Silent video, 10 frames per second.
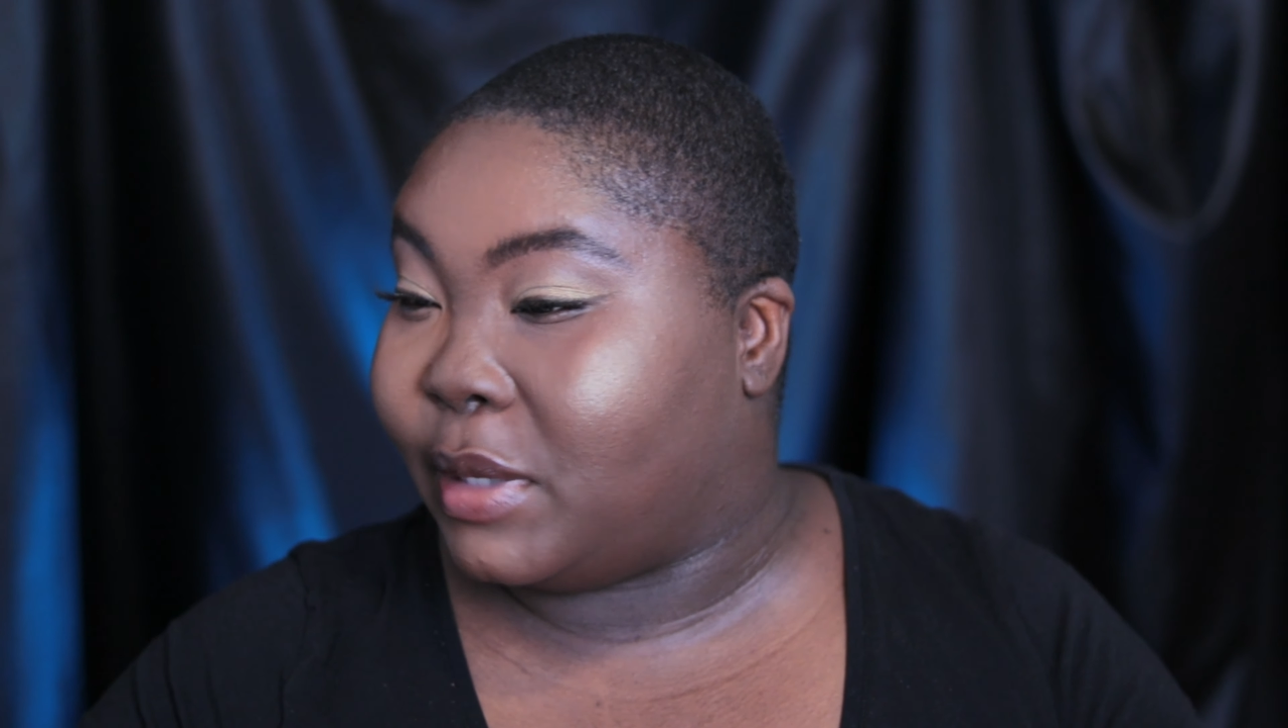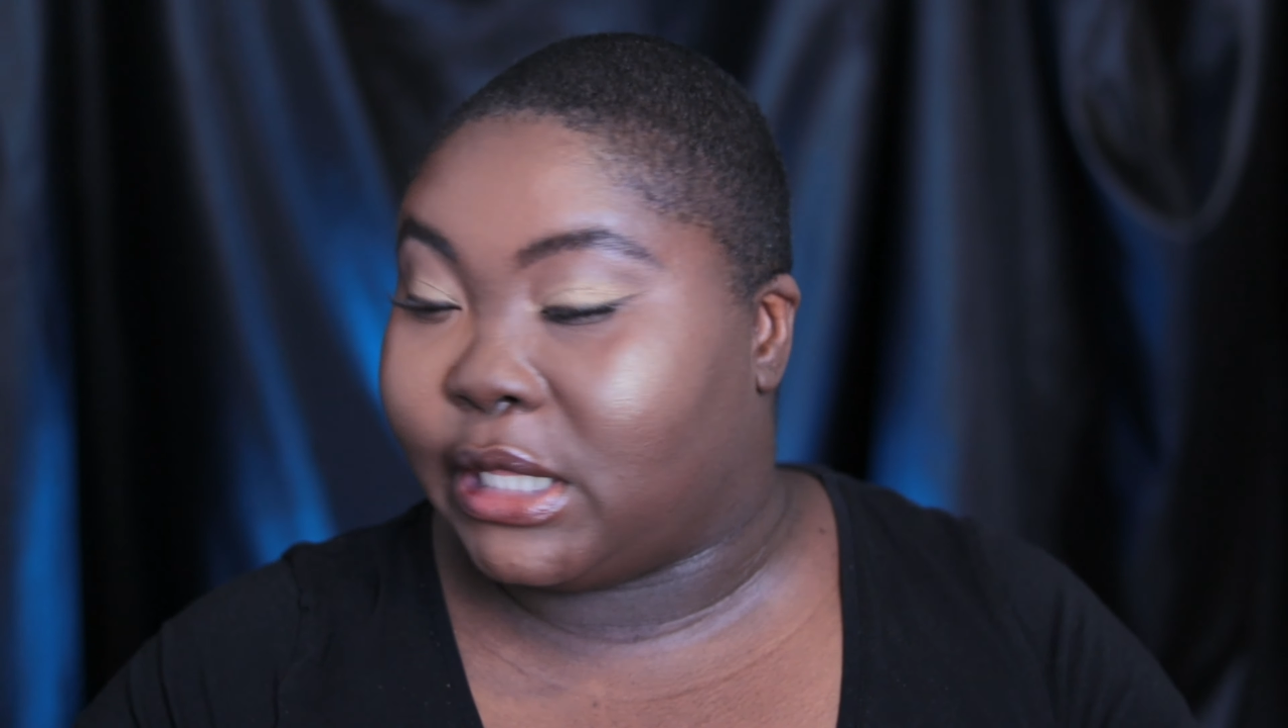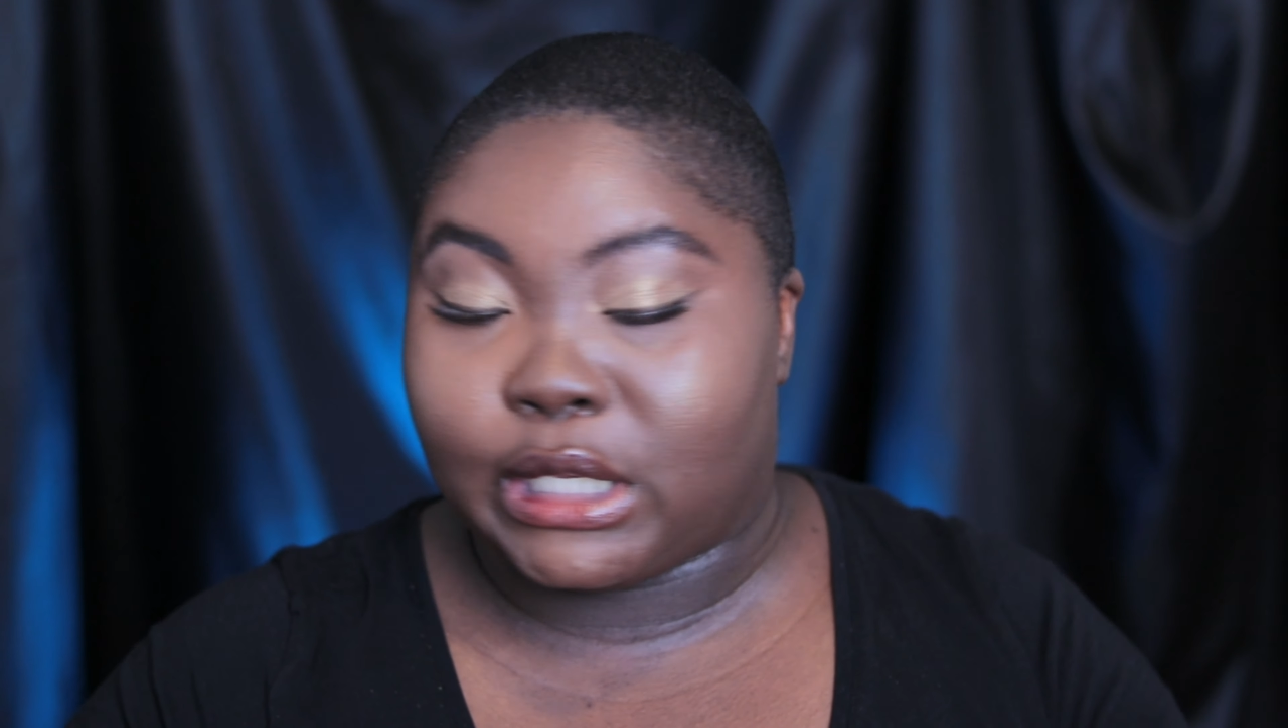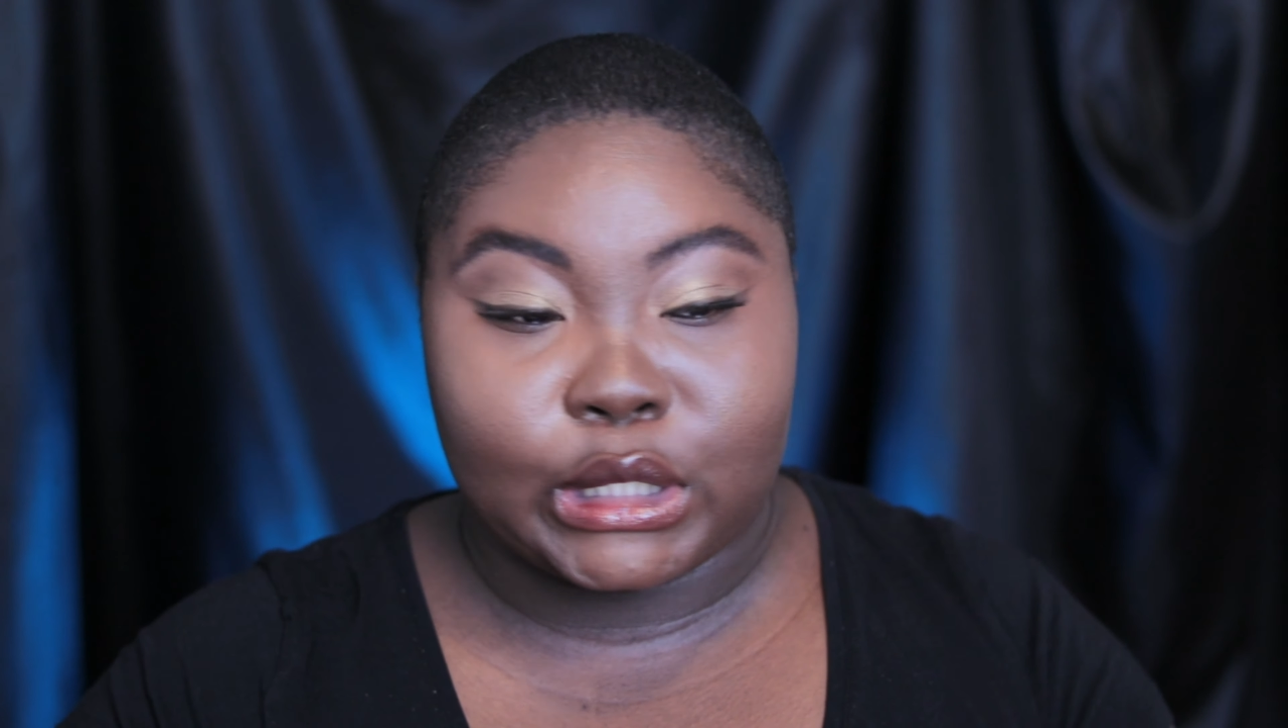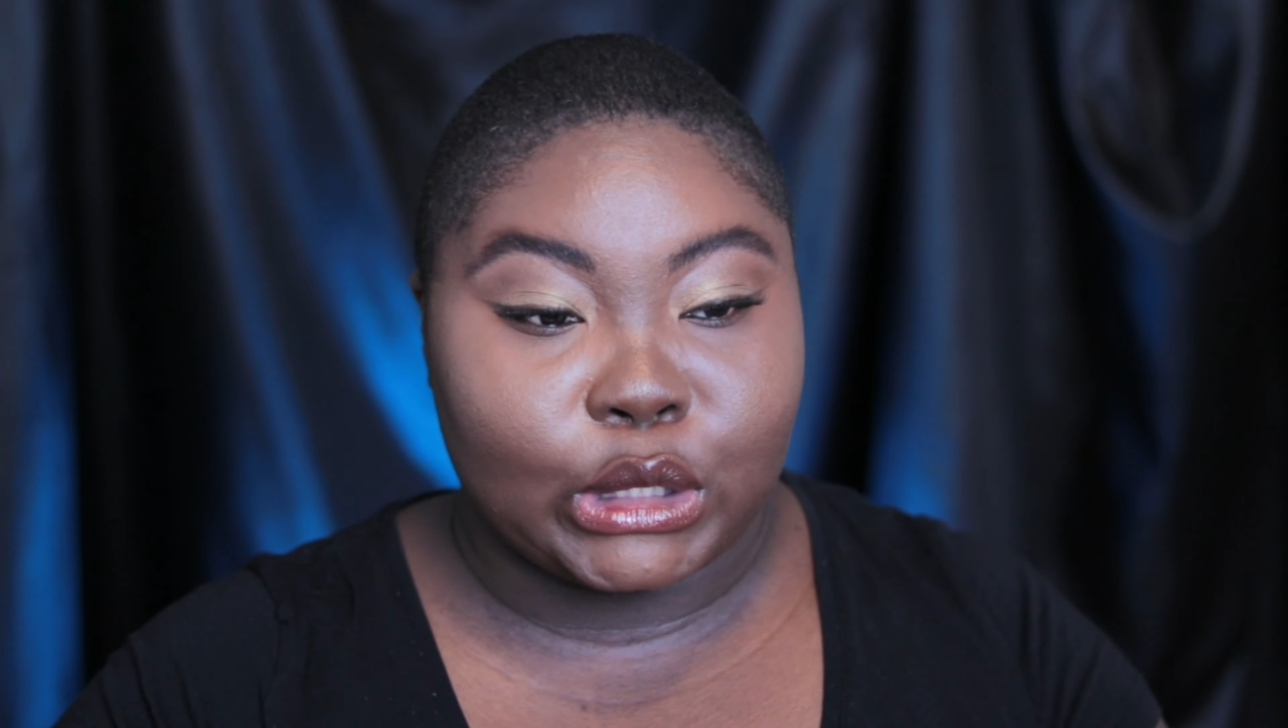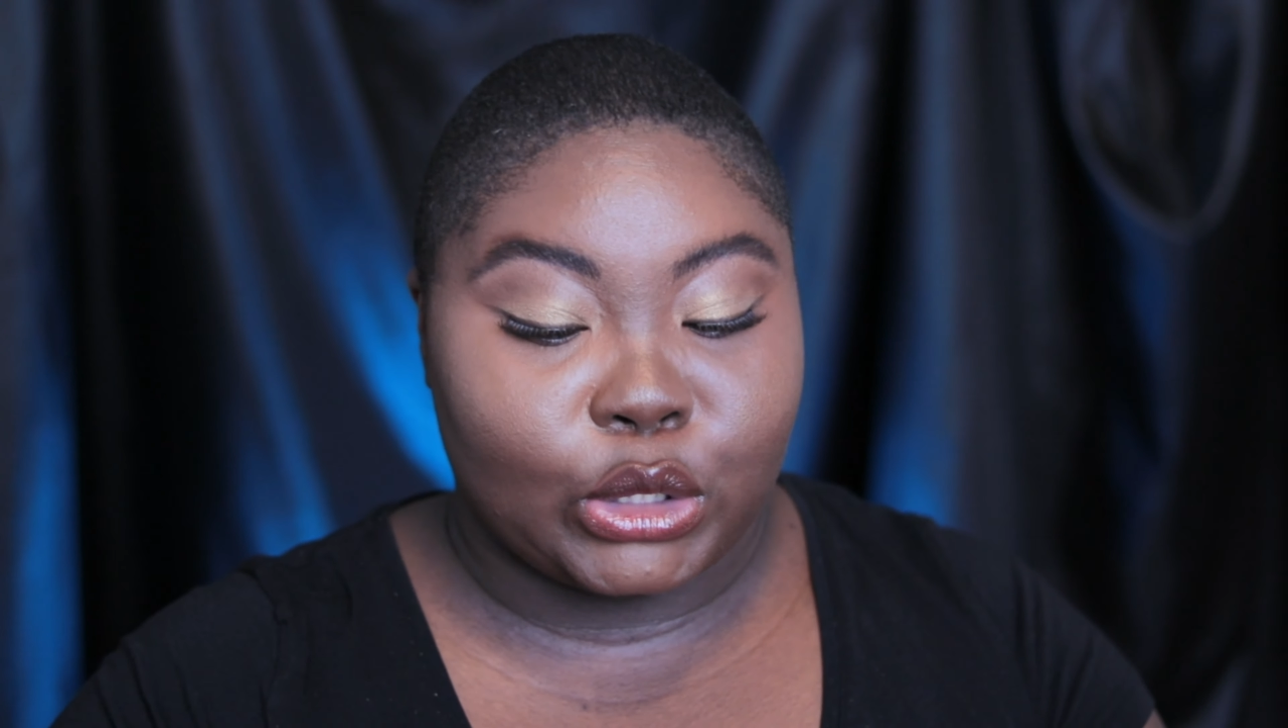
may look a